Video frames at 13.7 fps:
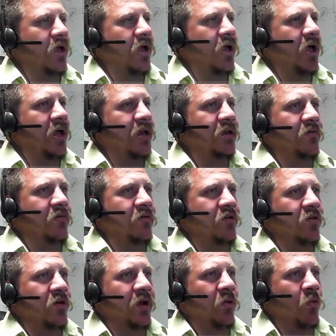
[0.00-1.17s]
I didn't
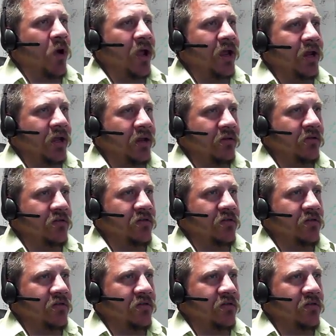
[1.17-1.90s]
do any weighting,